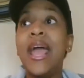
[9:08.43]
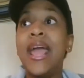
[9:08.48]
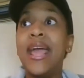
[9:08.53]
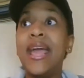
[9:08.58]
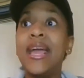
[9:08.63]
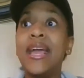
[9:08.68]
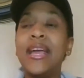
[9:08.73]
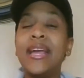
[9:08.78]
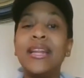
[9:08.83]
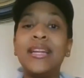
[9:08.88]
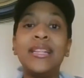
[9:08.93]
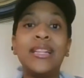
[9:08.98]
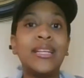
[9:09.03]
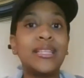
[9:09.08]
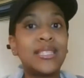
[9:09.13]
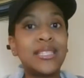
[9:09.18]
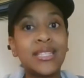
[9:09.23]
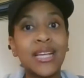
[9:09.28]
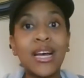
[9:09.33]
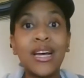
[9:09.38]
and
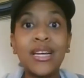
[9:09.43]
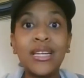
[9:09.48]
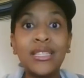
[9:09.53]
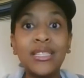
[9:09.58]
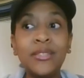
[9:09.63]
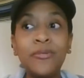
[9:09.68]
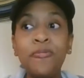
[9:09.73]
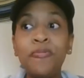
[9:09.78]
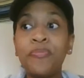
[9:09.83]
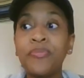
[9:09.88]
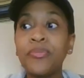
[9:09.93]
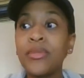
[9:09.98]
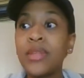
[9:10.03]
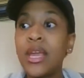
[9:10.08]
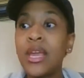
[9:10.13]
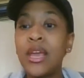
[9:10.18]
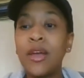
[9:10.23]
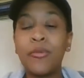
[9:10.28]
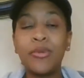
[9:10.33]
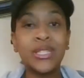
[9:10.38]
the sun
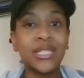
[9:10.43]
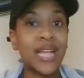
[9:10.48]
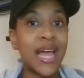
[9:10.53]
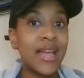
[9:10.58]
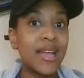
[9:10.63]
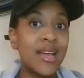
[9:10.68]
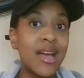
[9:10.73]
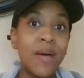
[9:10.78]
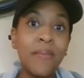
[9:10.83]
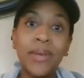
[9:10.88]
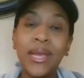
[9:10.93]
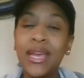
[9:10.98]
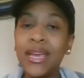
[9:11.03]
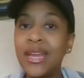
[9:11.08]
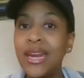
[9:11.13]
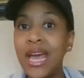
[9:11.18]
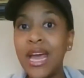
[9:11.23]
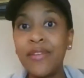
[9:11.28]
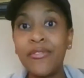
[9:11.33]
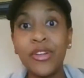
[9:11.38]
was like coming
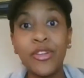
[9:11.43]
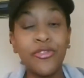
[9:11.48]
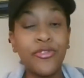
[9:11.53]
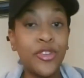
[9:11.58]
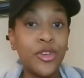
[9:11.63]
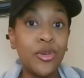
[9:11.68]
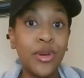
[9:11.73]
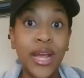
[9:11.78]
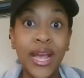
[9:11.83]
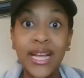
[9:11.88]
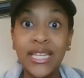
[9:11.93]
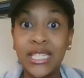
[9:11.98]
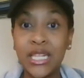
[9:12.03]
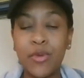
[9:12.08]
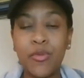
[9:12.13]
in every few days.